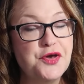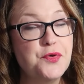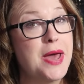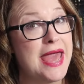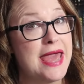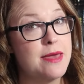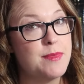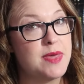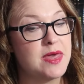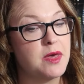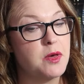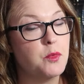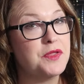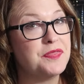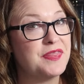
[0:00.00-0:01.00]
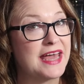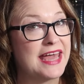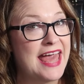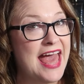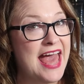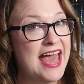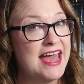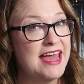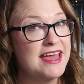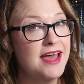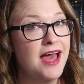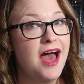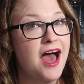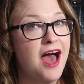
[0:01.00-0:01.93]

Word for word: You Aimee with the K